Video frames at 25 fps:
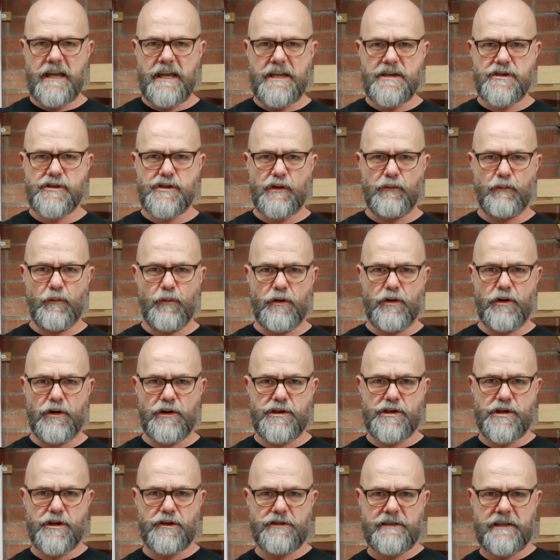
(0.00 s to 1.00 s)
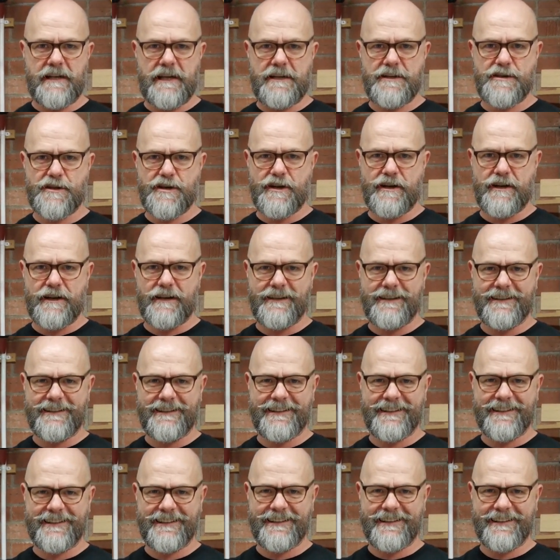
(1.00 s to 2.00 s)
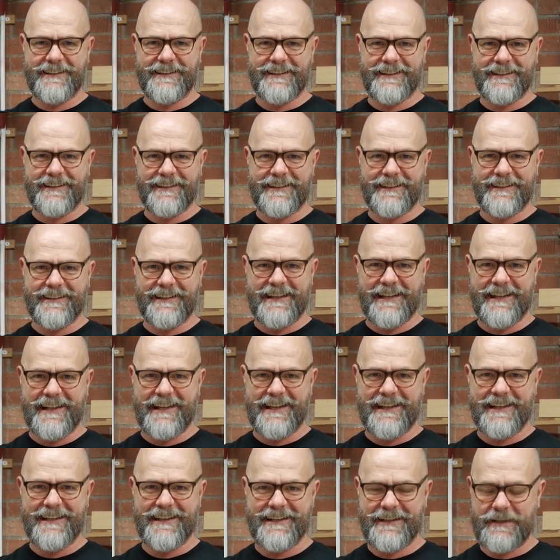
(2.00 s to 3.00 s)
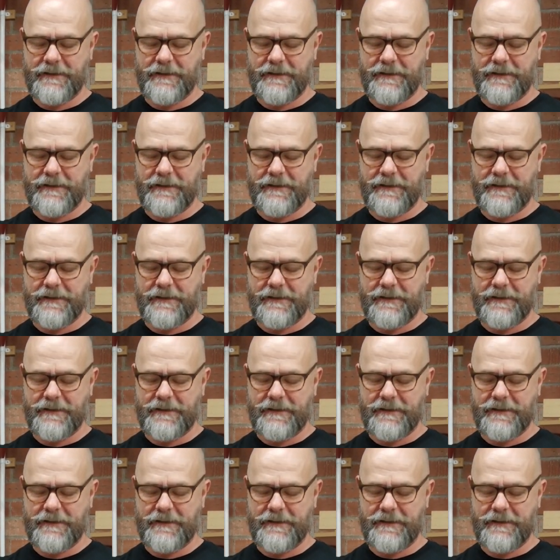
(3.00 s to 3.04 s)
is towards your t-shirt. Okay.